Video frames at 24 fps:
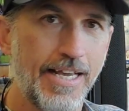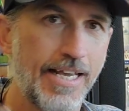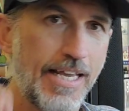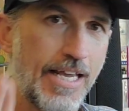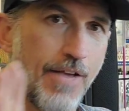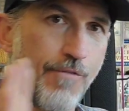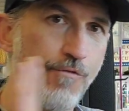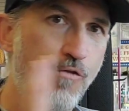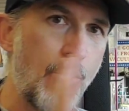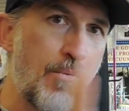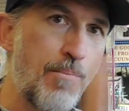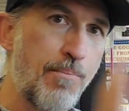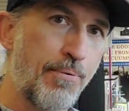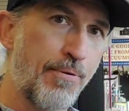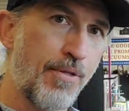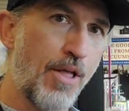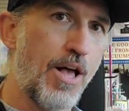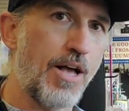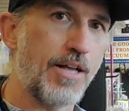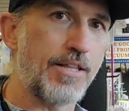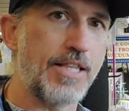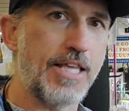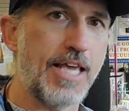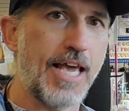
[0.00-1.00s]
If you
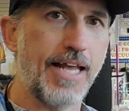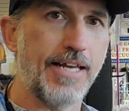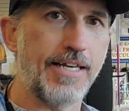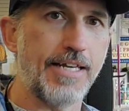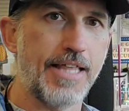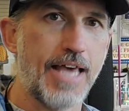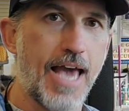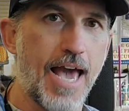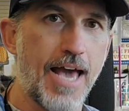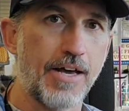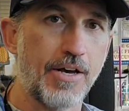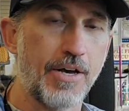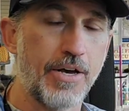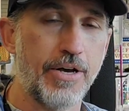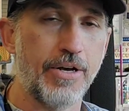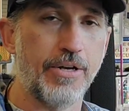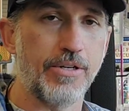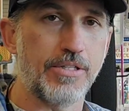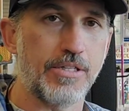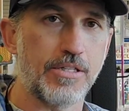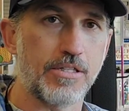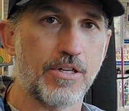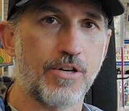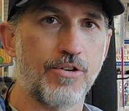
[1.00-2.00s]
plug the end of that
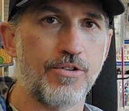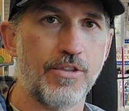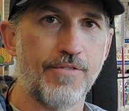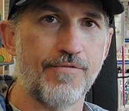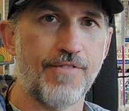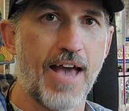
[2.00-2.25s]
hose and turn the